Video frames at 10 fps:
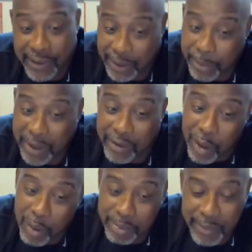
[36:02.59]
in me.
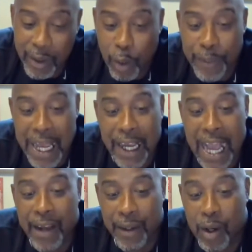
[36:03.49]
So hopefully
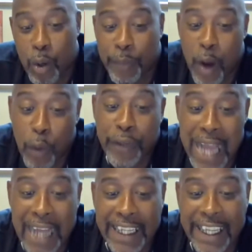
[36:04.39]

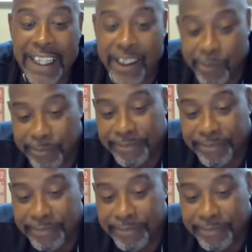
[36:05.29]
I can get it.